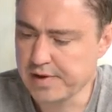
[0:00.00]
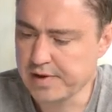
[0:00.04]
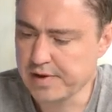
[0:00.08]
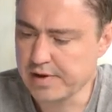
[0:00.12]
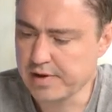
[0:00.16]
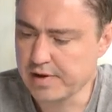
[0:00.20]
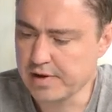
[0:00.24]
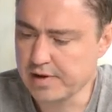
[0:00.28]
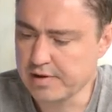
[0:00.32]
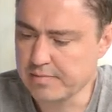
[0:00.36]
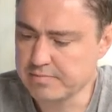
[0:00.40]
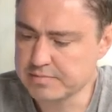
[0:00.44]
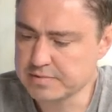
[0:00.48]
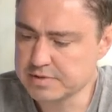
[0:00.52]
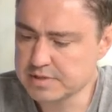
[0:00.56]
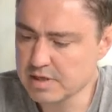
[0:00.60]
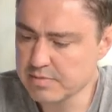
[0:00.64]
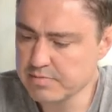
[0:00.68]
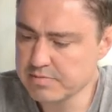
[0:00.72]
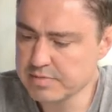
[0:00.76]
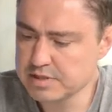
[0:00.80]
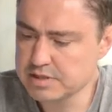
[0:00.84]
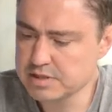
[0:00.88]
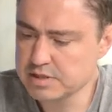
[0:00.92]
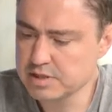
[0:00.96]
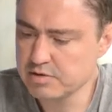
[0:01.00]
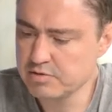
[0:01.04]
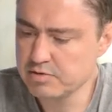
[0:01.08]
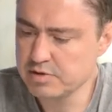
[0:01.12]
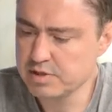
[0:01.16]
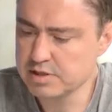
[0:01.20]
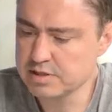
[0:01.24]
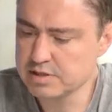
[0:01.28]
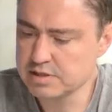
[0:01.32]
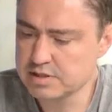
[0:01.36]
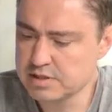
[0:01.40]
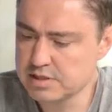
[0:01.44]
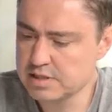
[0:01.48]
uh, some
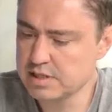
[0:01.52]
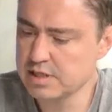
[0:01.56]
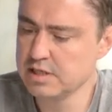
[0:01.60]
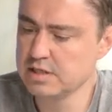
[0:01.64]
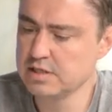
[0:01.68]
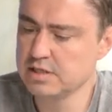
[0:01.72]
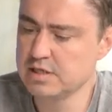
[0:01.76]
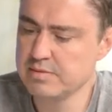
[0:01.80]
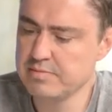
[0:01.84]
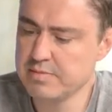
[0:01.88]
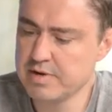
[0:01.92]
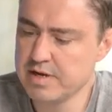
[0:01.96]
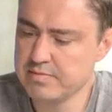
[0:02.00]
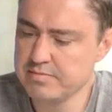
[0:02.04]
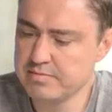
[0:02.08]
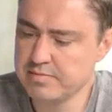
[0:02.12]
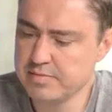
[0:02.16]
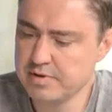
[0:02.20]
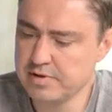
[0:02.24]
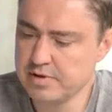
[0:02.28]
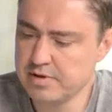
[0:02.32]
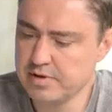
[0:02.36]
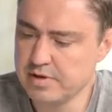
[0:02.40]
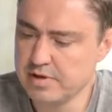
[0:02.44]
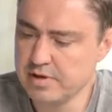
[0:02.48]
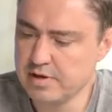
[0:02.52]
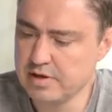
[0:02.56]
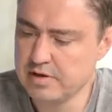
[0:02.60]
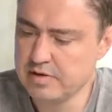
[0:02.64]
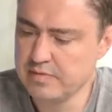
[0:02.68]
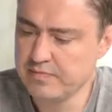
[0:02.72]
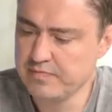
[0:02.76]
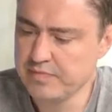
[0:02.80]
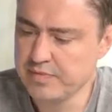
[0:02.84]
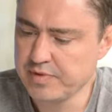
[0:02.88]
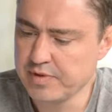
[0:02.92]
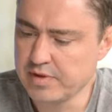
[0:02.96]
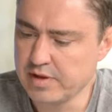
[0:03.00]
Estonians still remember
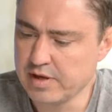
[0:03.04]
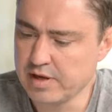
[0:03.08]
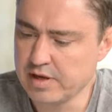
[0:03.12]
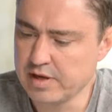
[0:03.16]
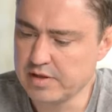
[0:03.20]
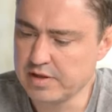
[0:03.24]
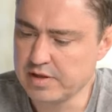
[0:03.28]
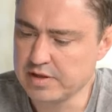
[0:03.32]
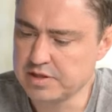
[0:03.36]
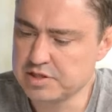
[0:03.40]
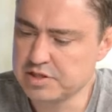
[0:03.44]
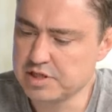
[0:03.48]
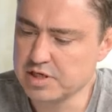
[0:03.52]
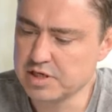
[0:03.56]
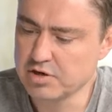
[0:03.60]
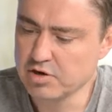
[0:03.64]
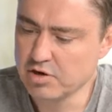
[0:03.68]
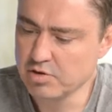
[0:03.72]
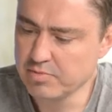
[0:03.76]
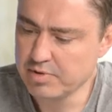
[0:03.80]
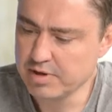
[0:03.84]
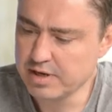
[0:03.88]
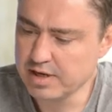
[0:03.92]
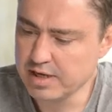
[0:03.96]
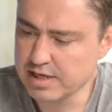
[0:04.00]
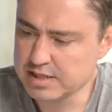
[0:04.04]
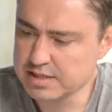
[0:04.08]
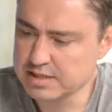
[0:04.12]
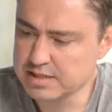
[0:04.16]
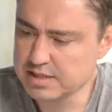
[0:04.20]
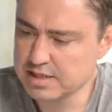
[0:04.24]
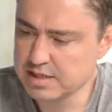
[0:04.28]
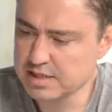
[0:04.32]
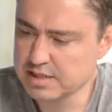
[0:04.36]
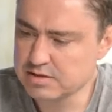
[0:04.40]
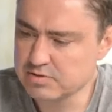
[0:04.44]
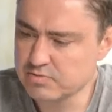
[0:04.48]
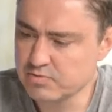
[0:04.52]
uh, the Chernobyl
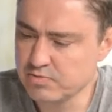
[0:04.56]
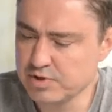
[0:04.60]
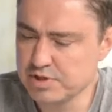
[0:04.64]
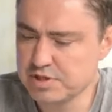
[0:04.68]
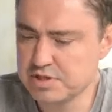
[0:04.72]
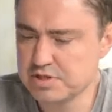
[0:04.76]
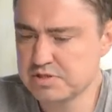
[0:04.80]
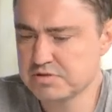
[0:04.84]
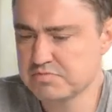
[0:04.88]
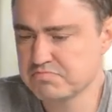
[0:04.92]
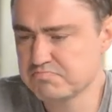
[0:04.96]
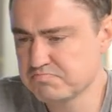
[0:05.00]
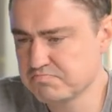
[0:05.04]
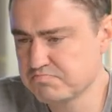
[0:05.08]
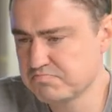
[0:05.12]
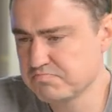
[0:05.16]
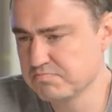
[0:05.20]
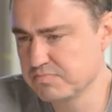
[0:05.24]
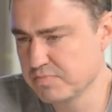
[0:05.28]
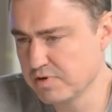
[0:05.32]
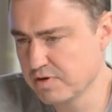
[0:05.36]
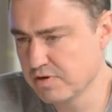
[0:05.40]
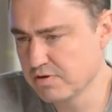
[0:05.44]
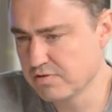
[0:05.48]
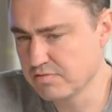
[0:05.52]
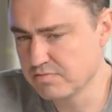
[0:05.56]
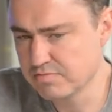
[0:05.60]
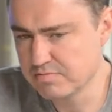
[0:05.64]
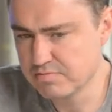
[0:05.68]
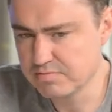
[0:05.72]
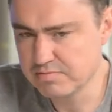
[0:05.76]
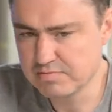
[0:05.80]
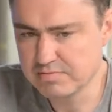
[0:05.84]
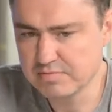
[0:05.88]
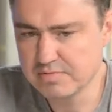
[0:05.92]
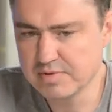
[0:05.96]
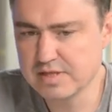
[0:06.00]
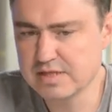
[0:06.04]
accident, which you know
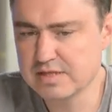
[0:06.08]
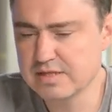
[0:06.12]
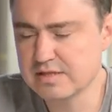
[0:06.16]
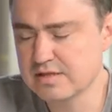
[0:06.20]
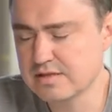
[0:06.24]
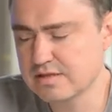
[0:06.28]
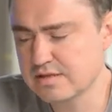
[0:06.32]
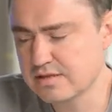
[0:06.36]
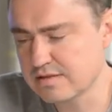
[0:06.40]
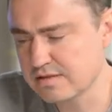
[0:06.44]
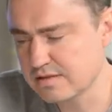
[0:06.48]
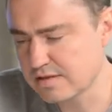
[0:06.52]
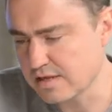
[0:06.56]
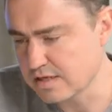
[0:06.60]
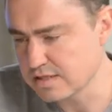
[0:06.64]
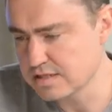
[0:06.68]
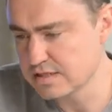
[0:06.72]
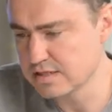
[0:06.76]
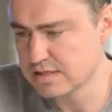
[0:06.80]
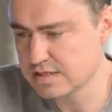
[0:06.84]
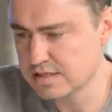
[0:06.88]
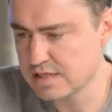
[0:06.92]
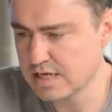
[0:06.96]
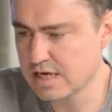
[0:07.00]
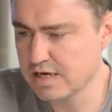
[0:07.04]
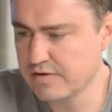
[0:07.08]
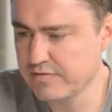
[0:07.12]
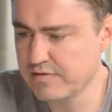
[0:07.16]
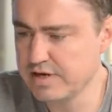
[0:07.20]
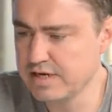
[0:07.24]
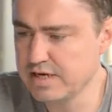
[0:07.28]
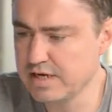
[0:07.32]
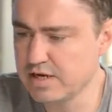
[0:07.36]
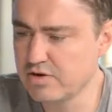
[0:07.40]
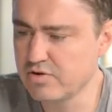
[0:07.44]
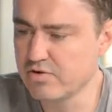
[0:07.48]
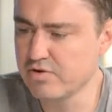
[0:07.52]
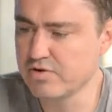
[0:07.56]
it doesn't have
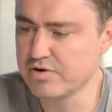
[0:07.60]
any